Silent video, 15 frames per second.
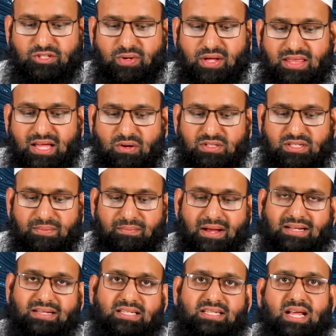So 1,000
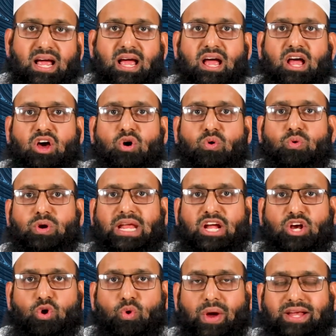months would
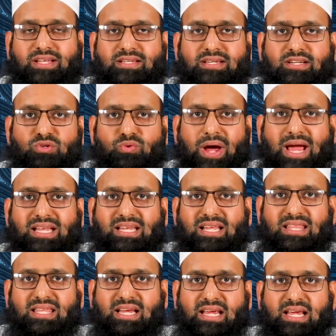equate to
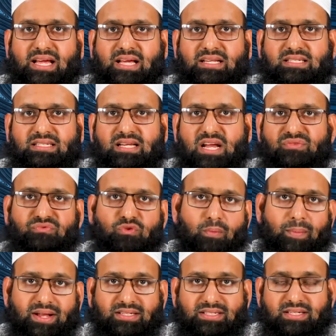83 years and 4
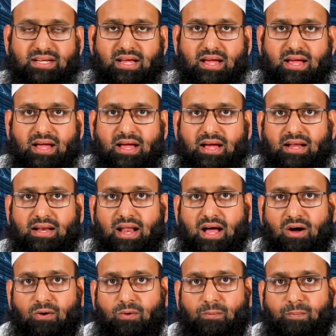months.
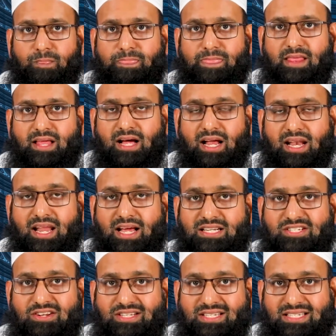Now, Allah is
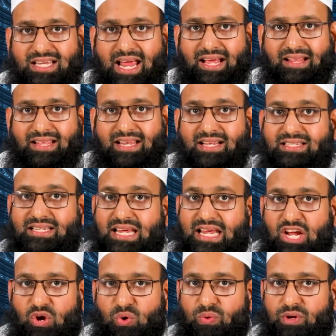not saying that it's
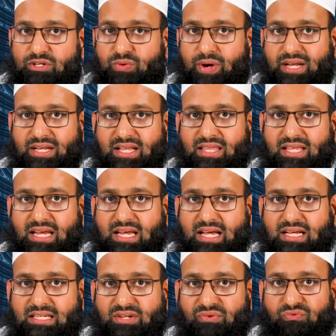equal to 83
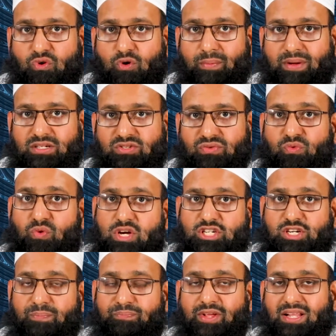years and 4 months of
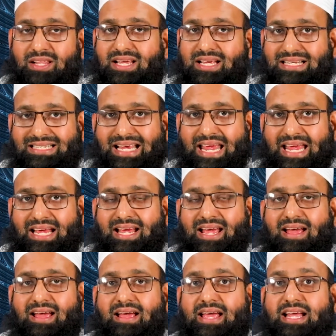worship. Allah is saying
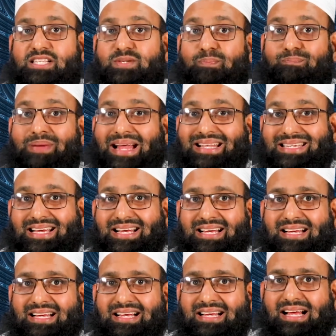it's better.
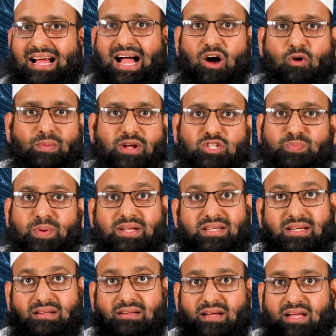How much
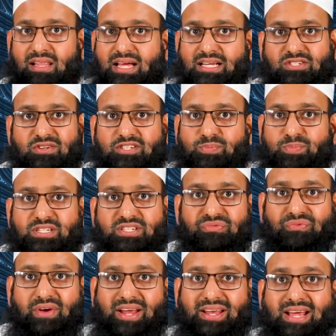better? Allah is not
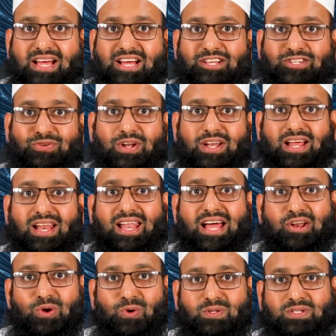specified. So only Allah
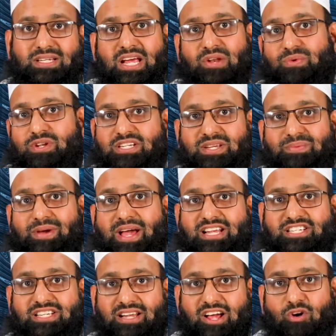knows. Can we just
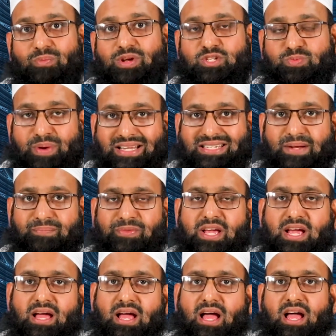imagine how much better?
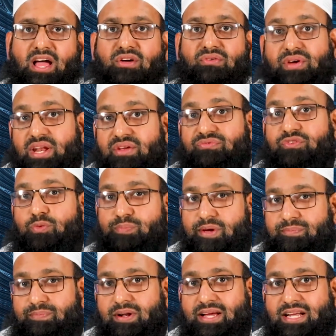Very few
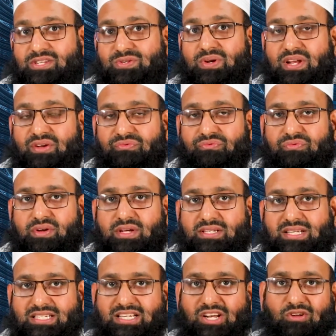people get to live
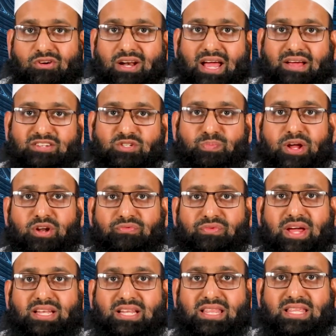such a long lifespan of
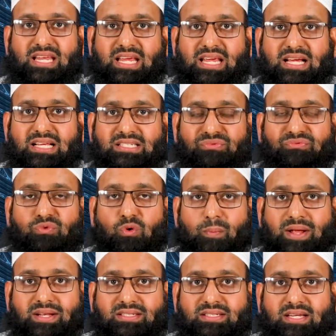83 years and 4
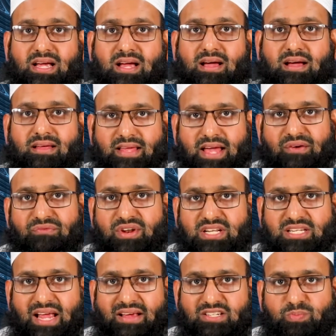months. The average
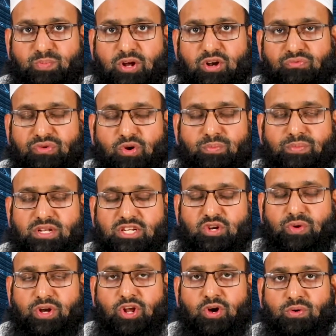lifespan of an ummati
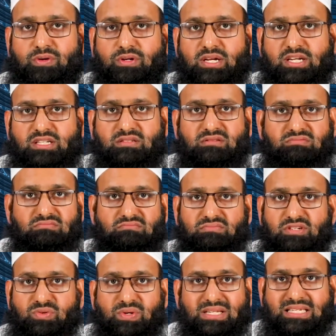we know is
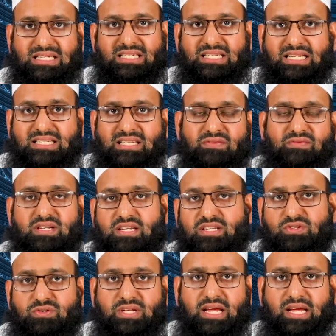between 60 and 70,
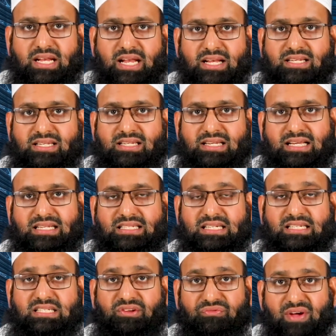so take it at
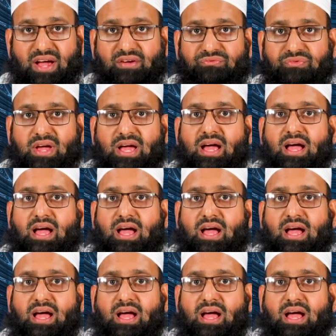65.